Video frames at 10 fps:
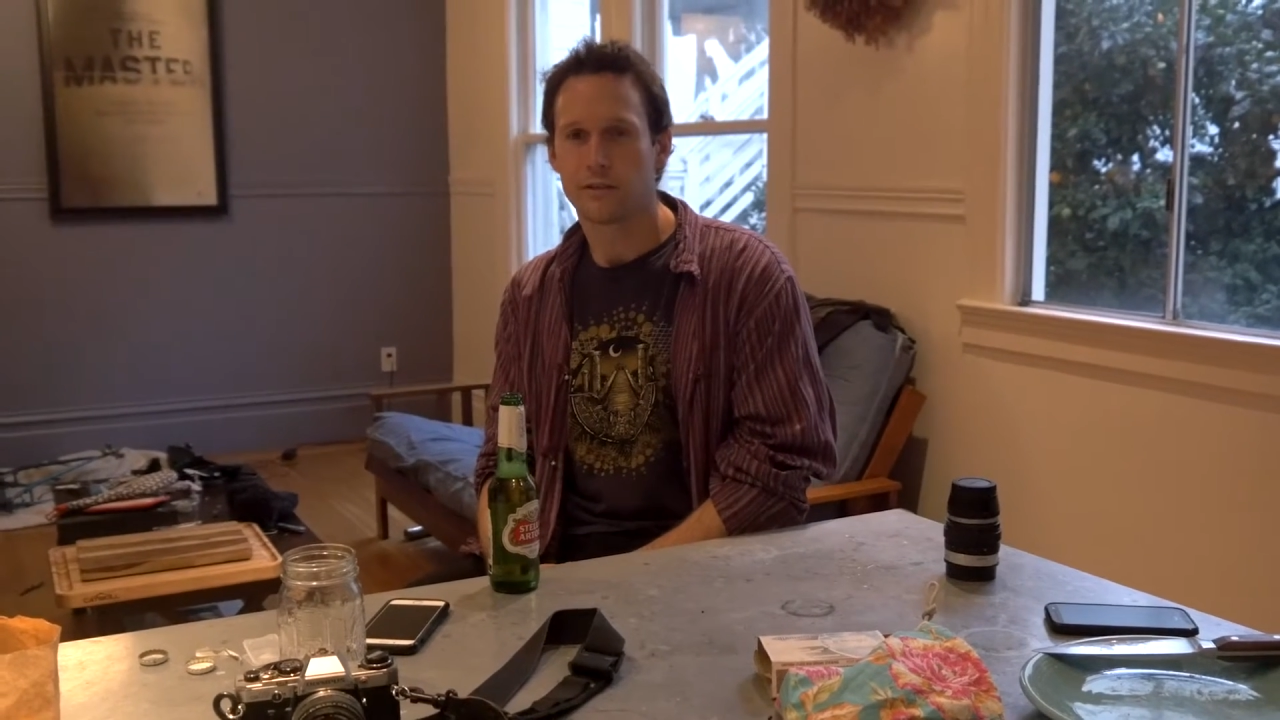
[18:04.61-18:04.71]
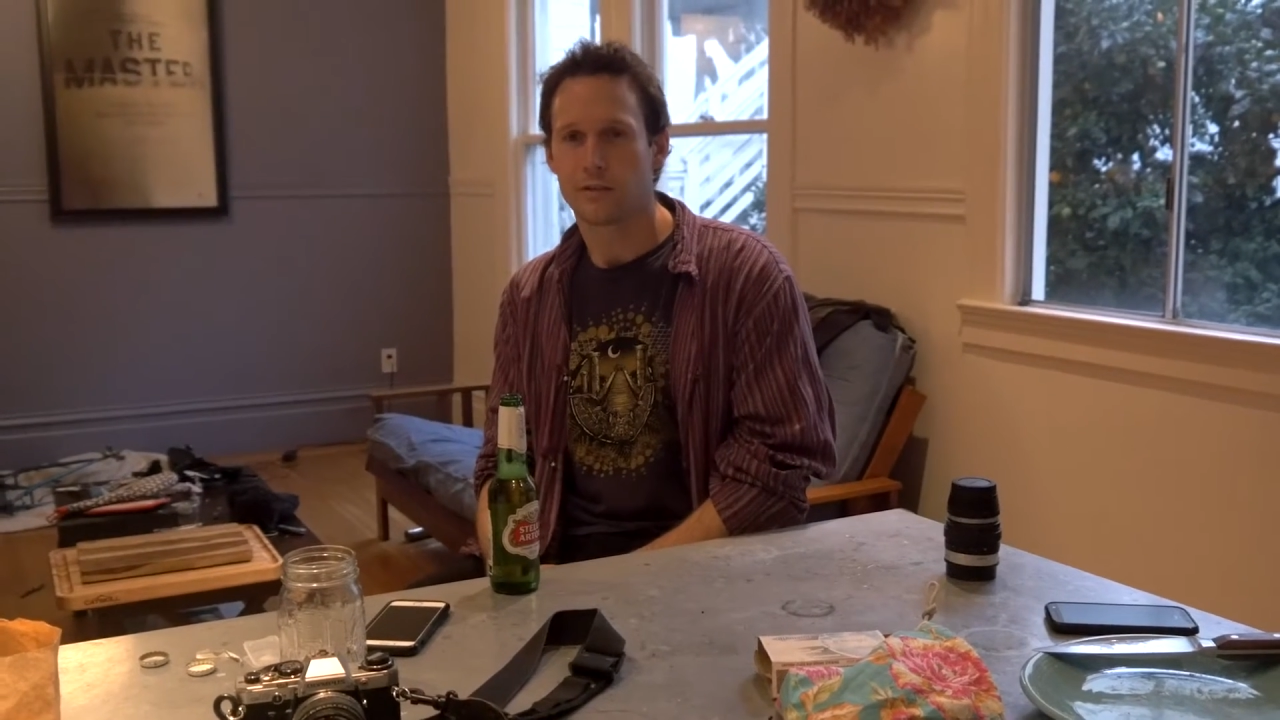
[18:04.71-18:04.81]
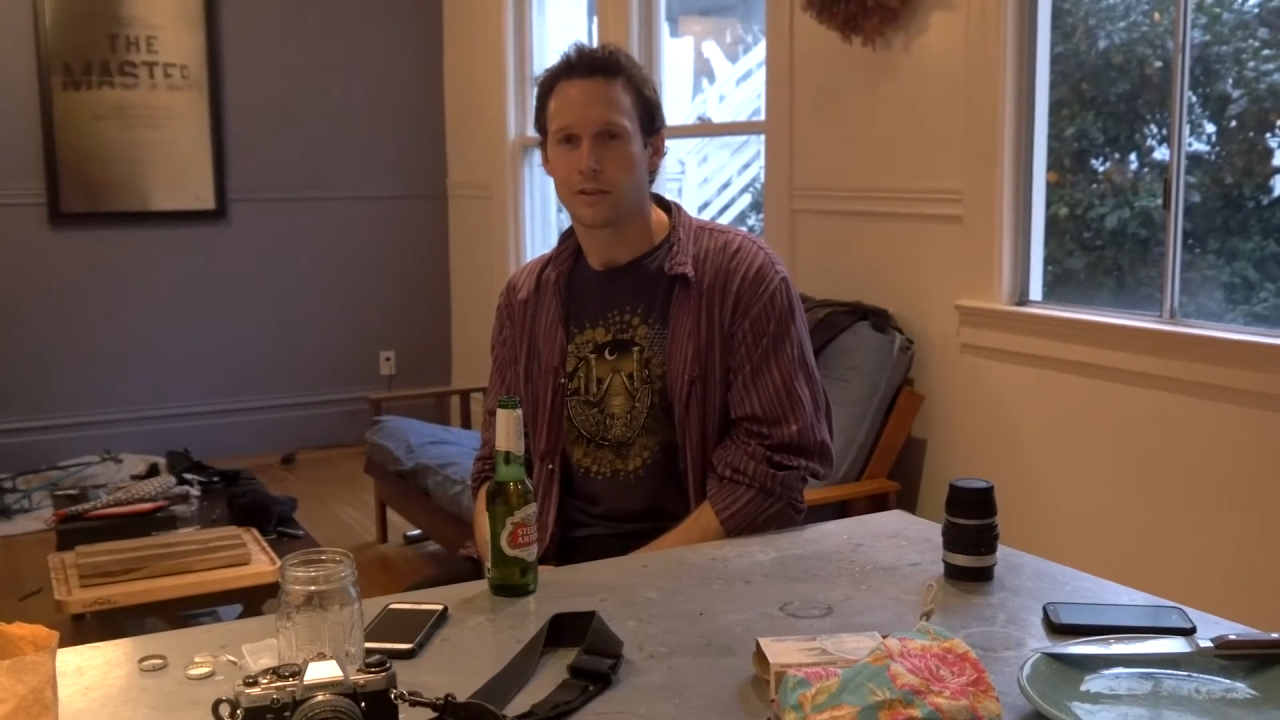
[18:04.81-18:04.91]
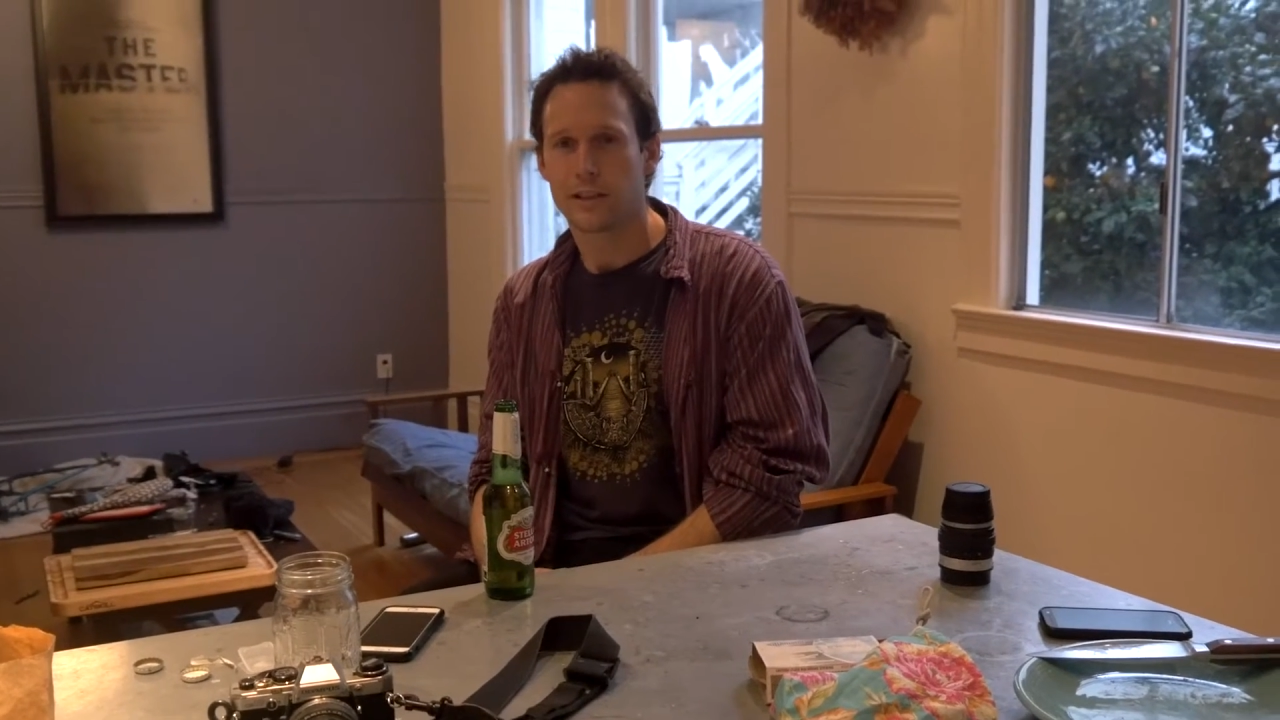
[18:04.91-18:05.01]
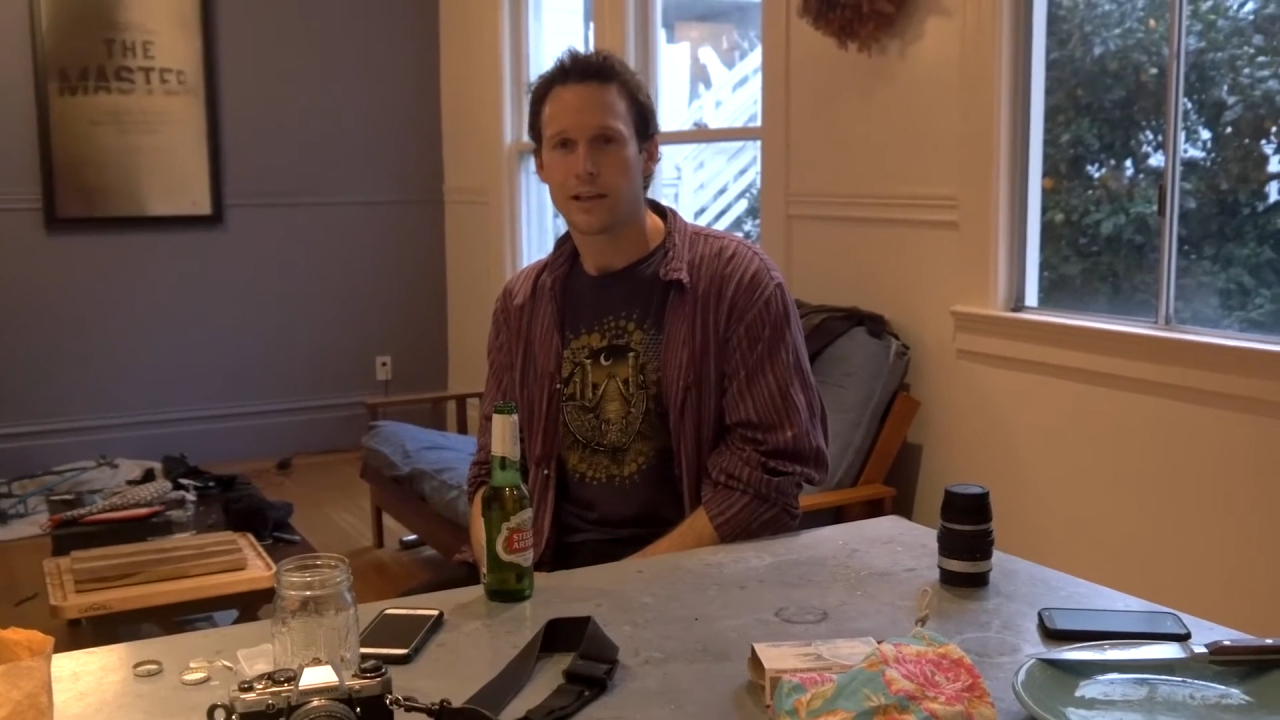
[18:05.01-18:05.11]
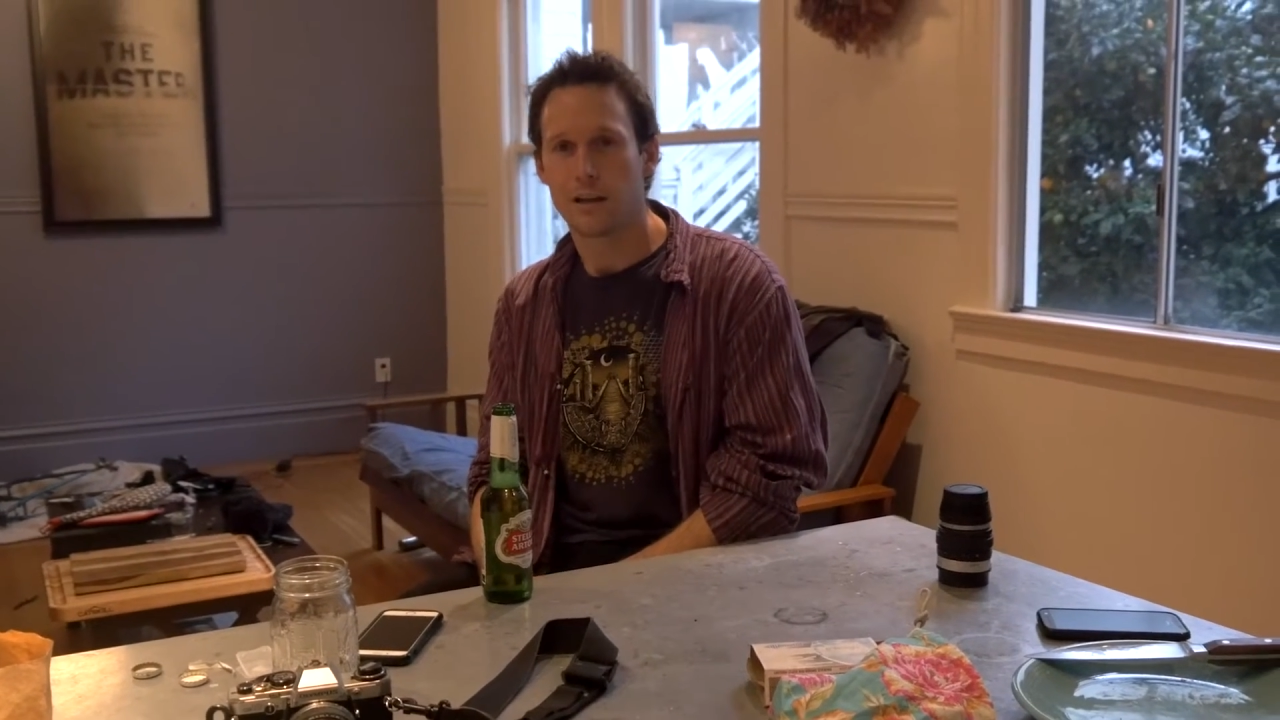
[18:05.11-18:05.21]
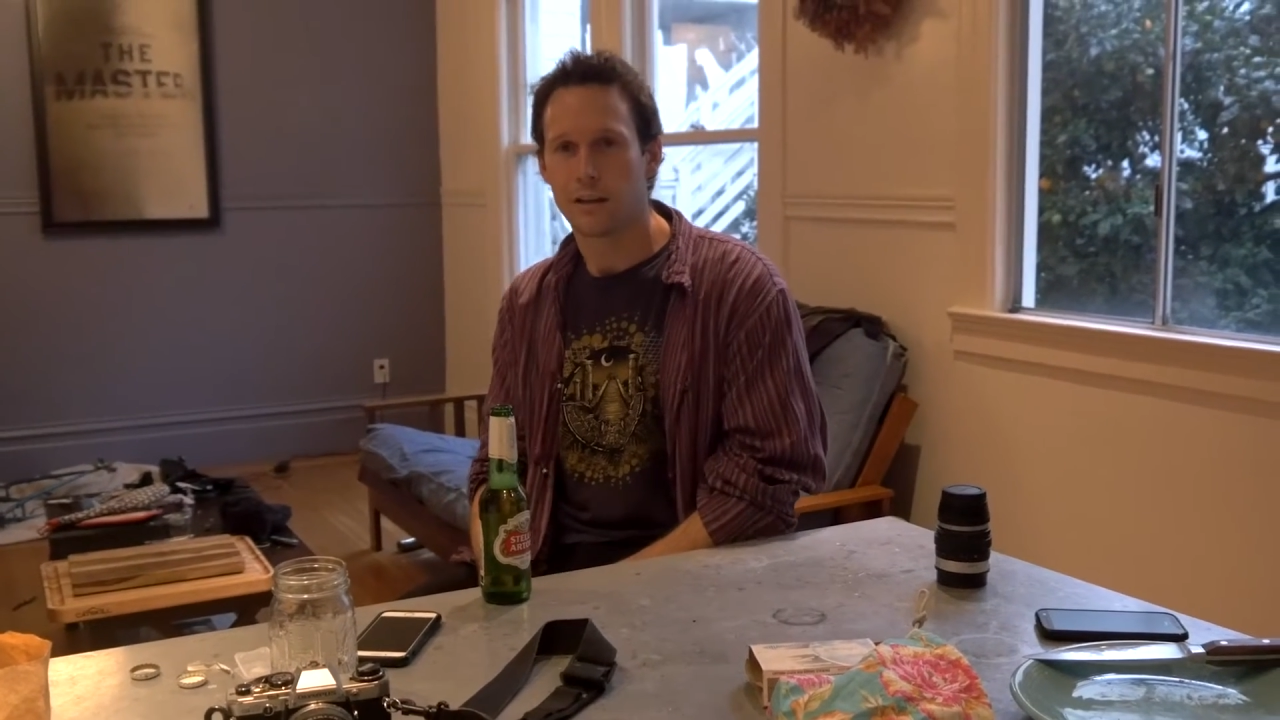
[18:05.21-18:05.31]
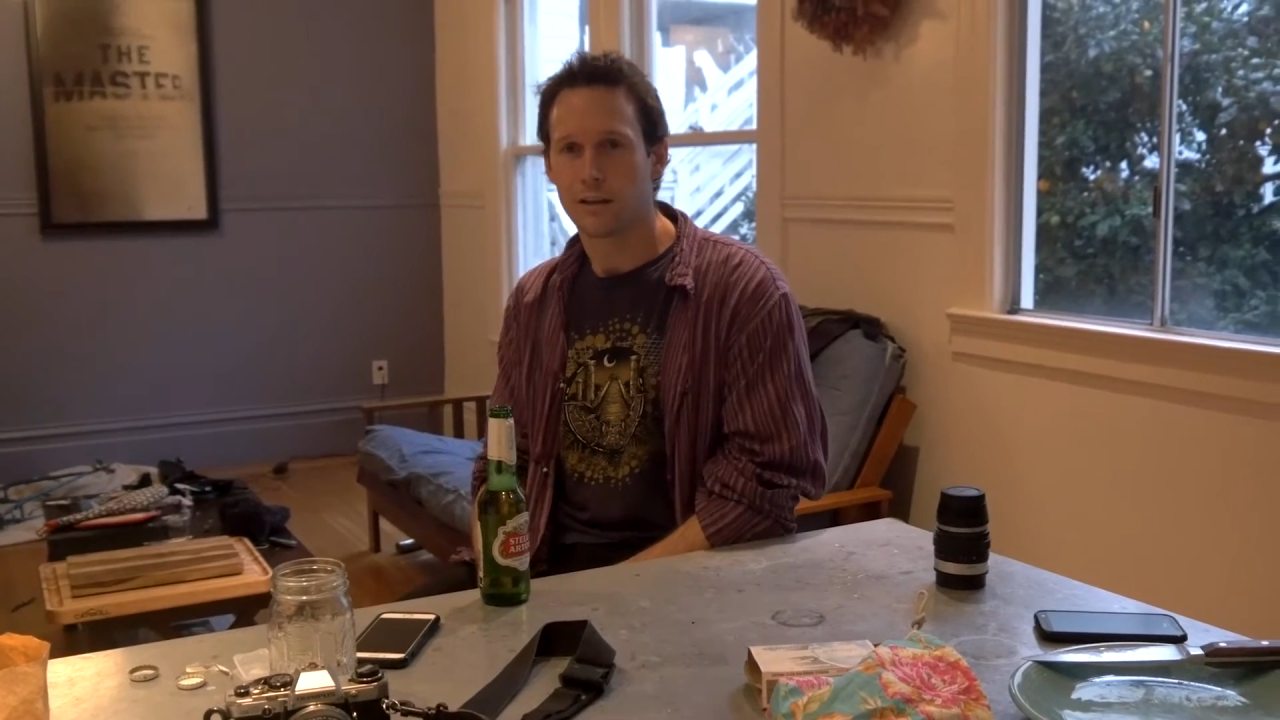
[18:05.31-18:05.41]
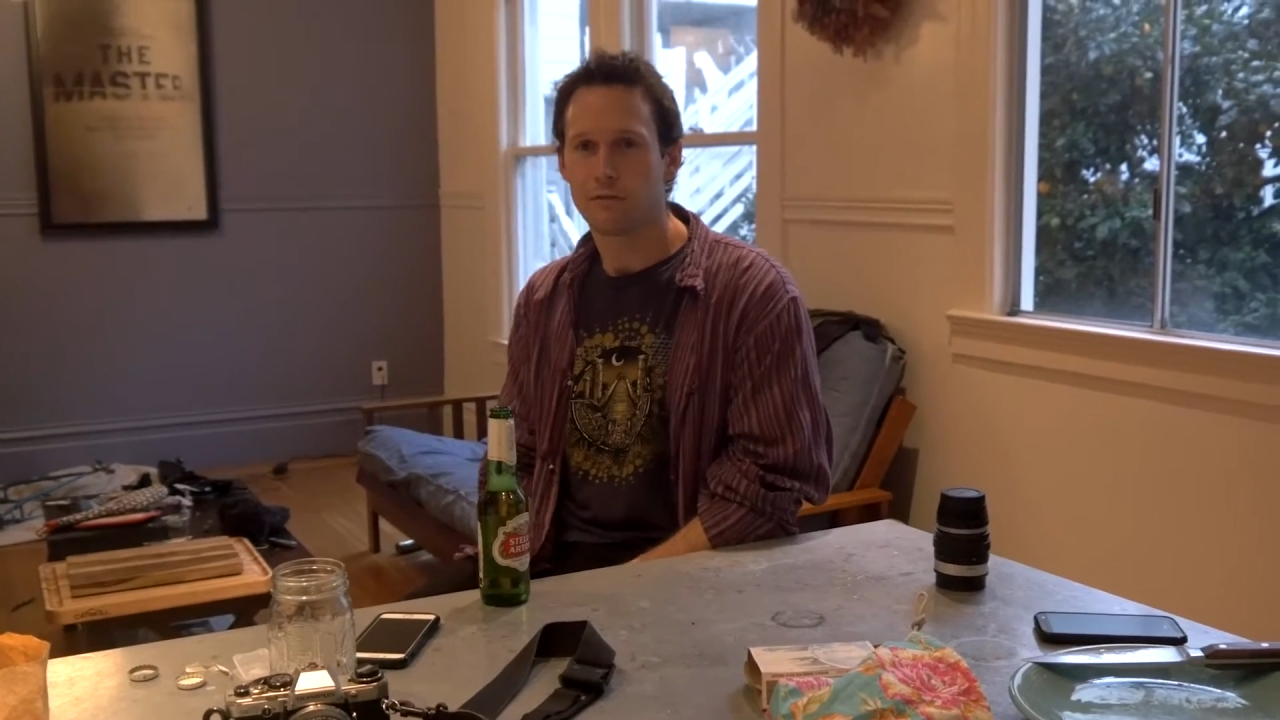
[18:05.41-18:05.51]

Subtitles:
storytelling